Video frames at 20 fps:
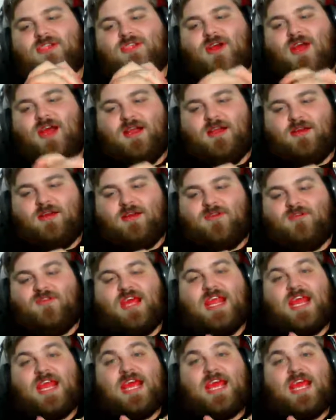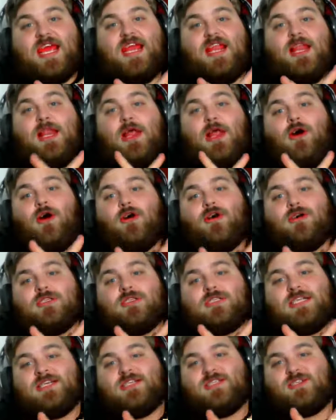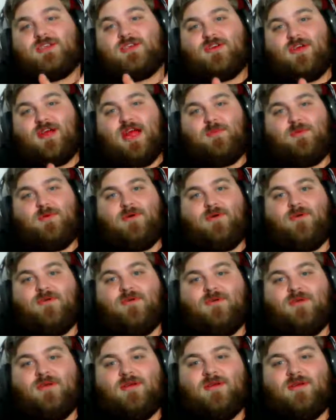trailer that he lost his crap on.